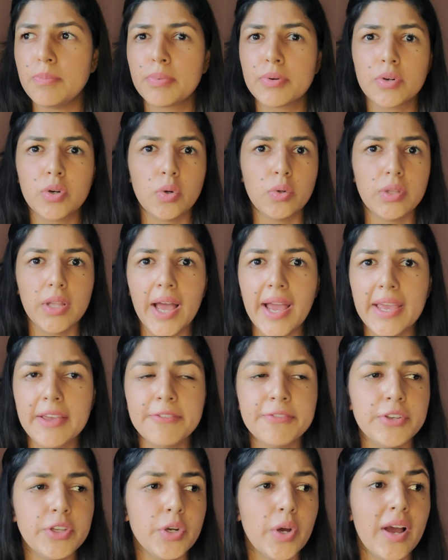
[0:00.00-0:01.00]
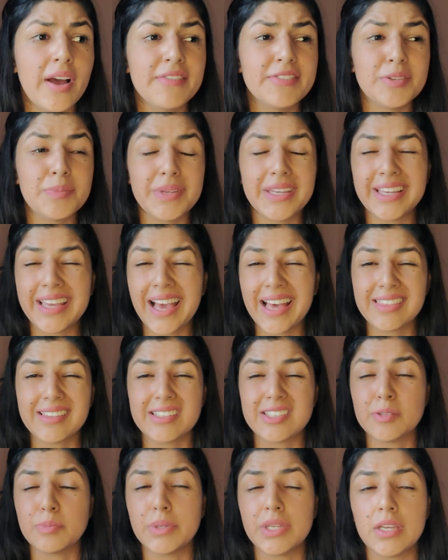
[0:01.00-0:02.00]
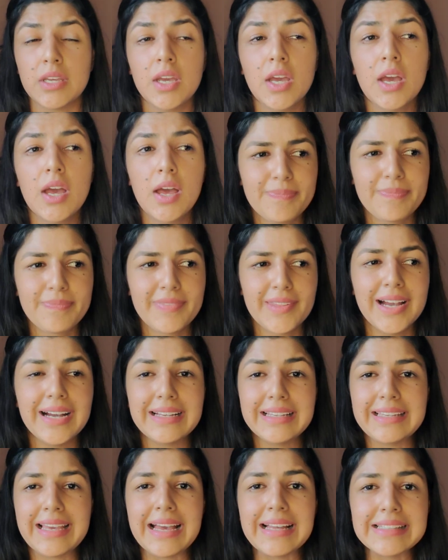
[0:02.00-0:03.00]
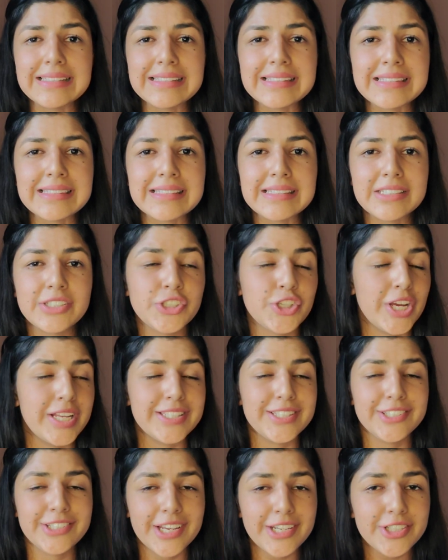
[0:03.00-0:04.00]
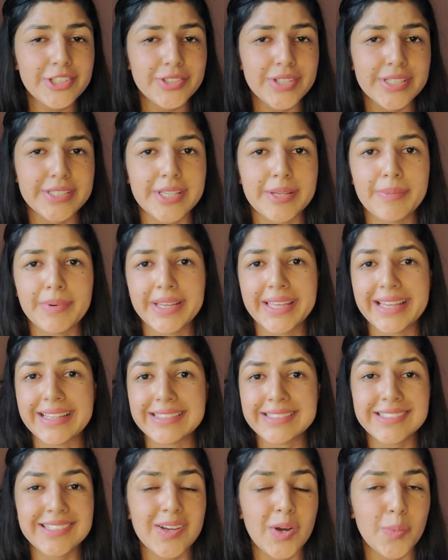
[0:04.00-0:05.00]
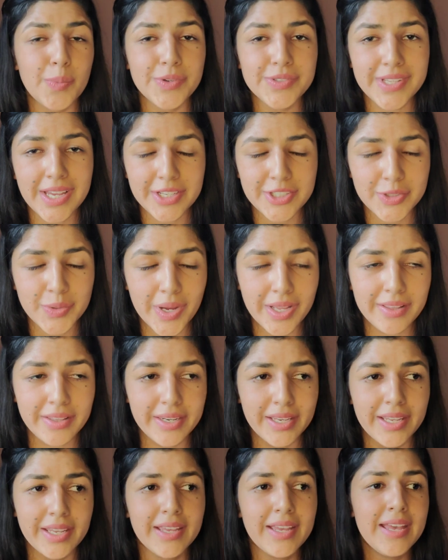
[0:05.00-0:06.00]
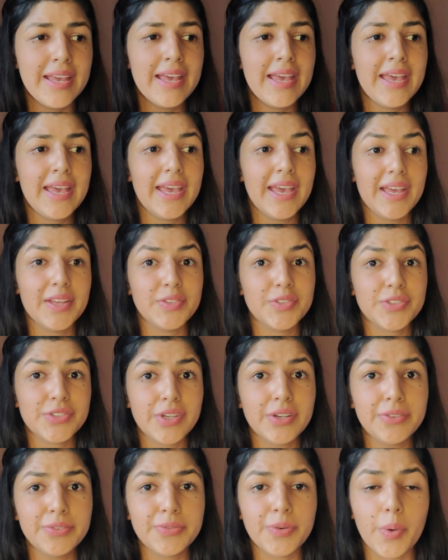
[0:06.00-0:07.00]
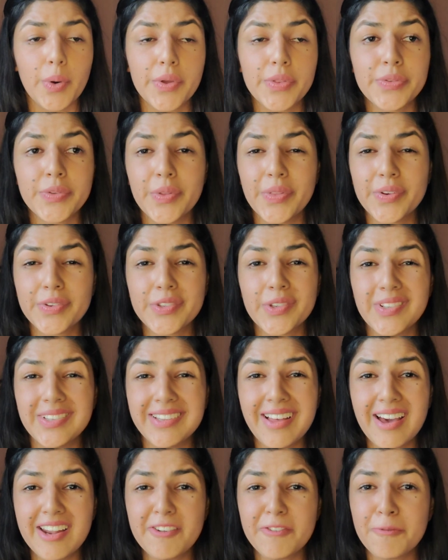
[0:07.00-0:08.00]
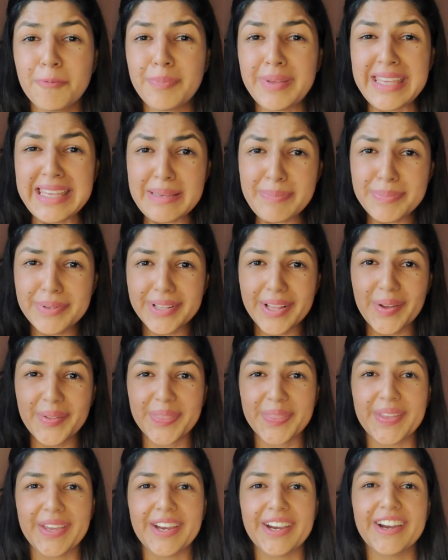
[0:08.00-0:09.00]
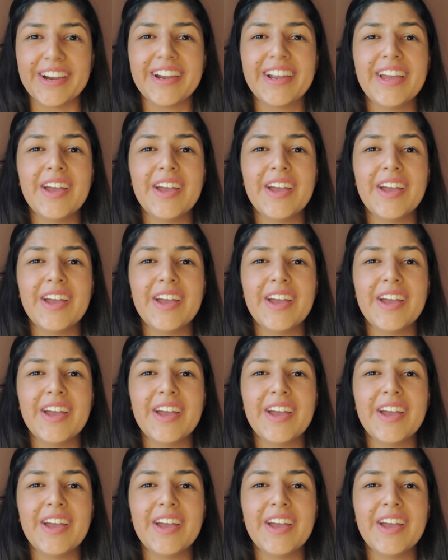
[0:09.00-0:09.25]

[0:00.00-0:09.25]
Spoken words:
pro-life. You don't have to be a Catholic to be against transgenderism, against homosexuality, and so forth. So there's a lot of people out there